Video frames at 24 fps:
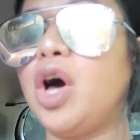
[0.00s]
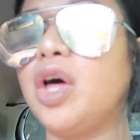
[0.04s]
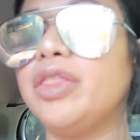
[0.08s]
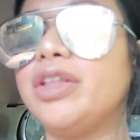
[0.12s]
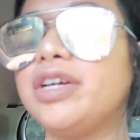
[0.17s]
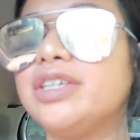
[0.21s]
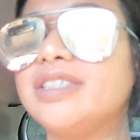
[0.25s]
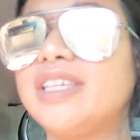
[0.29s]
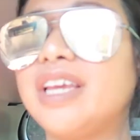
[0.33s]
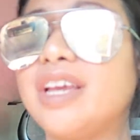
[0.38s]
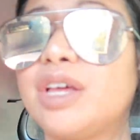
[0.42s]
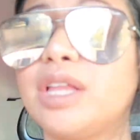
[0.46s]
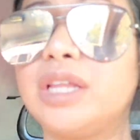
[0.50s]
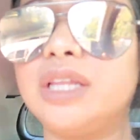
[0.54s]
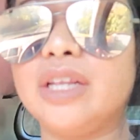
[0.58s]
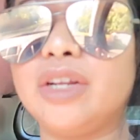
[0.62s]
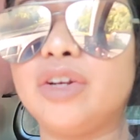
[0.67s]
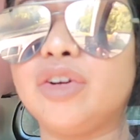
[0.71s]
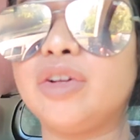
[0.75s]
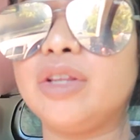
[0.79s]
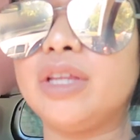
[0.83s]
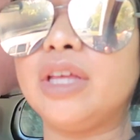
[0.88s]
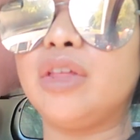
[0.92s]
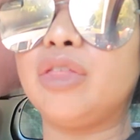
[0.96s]
there's like
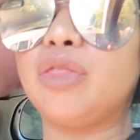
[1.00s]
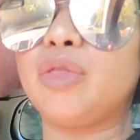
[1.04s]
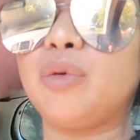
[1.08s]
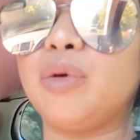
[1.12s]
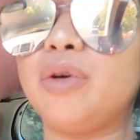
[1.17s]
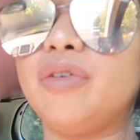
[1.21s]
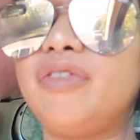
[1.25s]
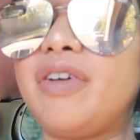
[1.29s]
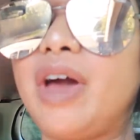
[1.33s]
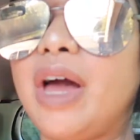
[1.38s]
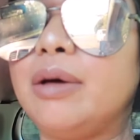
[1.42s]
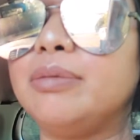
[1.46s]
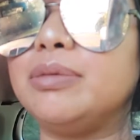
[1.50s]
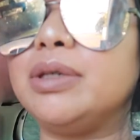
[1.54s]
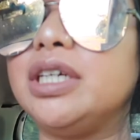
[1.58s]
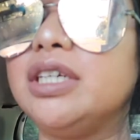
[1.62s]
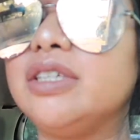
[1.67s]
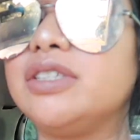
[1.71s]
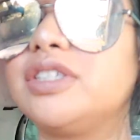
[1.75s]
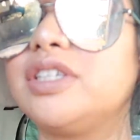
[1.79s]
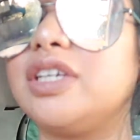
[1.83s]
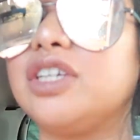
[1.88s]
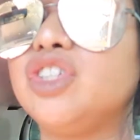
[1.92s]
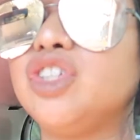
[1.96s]
literally three
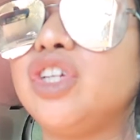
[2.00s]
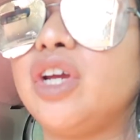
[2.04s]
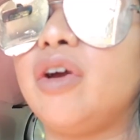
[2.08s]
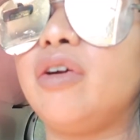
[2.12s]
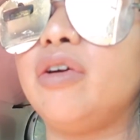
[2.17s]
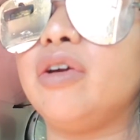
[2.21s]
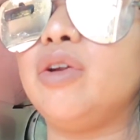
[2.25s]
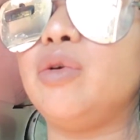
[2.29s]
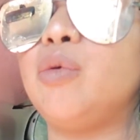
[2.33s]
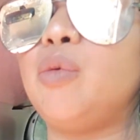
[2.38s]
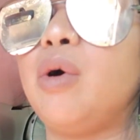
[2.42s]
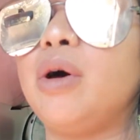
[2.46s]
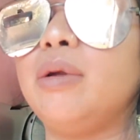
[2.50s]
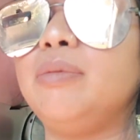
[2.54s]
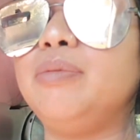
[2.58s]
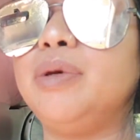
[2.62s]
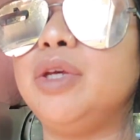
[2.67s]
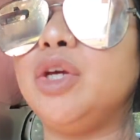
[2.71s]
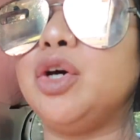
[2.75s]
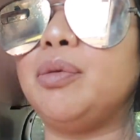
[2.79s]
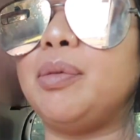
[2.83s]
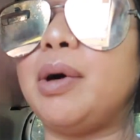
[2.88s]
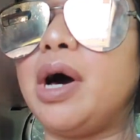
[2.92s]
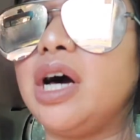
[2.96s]
families sharing one
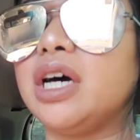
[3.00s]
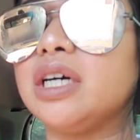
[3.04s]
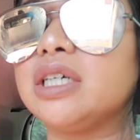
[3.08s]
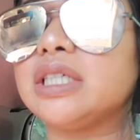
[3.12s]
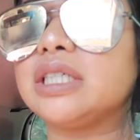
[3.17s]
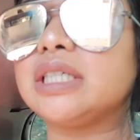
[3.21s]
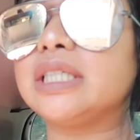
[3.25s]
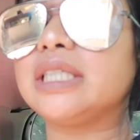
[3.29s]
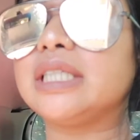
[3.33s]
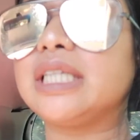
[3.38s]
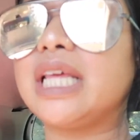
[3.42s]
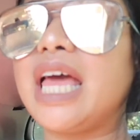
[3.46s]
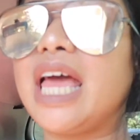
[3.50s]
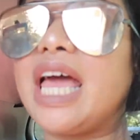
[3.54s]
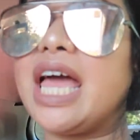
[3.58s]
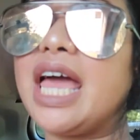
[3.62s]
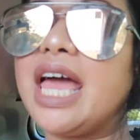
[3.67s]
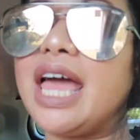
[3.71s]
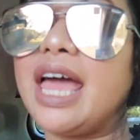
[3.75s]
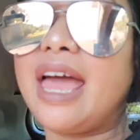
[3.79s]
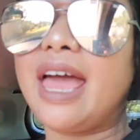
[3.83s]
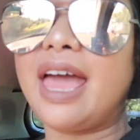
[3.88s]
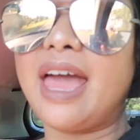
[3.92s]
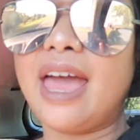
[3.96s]
P O box.
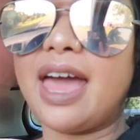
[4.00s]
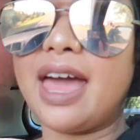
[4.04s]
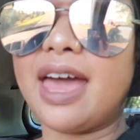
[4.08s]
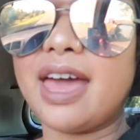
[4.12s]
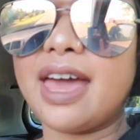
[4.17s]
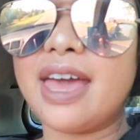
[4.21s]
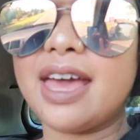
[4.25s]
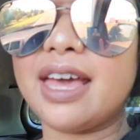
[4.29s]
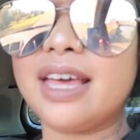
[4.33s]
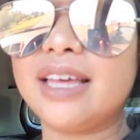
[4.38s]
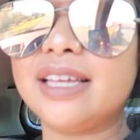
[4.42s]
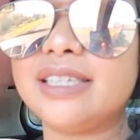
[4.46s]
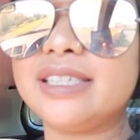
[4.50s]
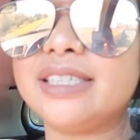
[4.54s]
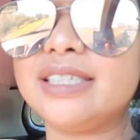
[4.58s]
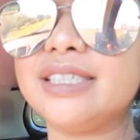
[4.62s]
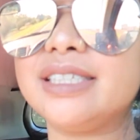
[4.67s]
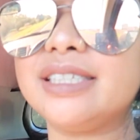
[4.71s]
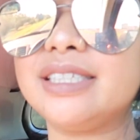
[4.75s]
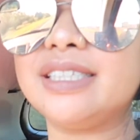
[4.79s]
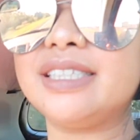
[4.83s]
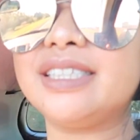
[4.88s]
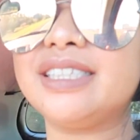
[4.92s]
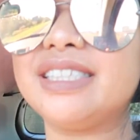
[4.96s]

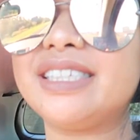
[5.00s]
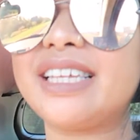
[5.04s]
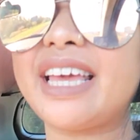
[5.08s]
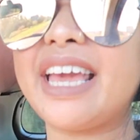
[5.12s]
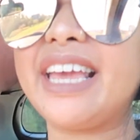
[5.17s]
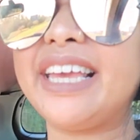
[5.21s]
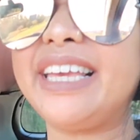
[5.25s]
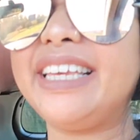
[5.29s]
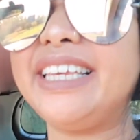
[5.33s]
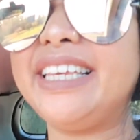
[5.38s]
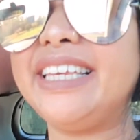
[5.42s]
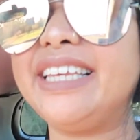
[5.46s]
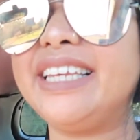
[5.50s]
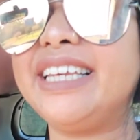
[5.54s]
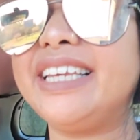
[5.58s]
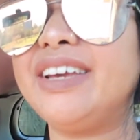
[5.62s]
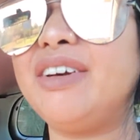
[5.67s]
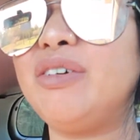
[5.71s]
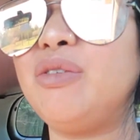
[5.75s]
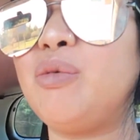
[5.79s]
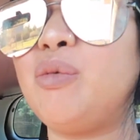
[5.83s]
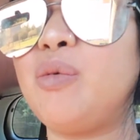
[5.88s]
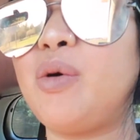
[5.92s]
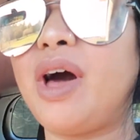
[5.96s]

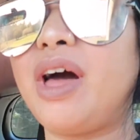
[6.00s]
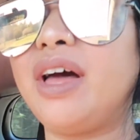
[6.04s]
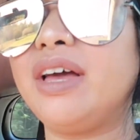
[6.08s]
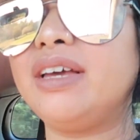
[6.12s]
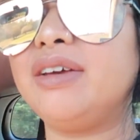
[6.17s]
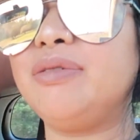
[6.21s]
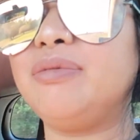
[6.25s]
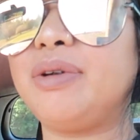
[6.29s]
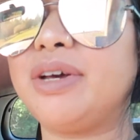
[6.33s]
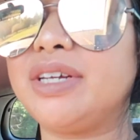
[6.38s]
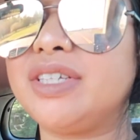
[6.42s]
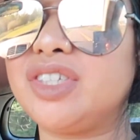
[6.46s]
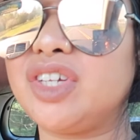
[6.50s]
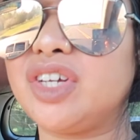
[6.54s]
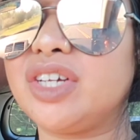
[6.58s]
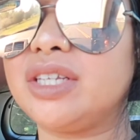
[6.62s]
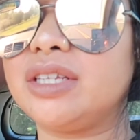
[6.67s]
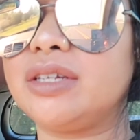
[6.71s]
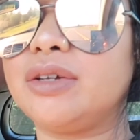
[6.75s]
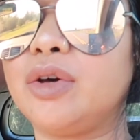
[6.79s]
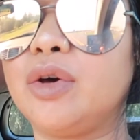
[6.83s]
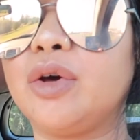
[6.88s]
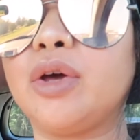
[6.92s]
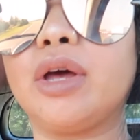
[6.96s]
And why am I doing
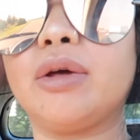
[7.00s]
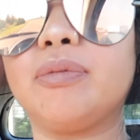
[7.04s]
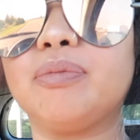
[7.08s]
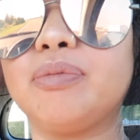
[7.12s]
that?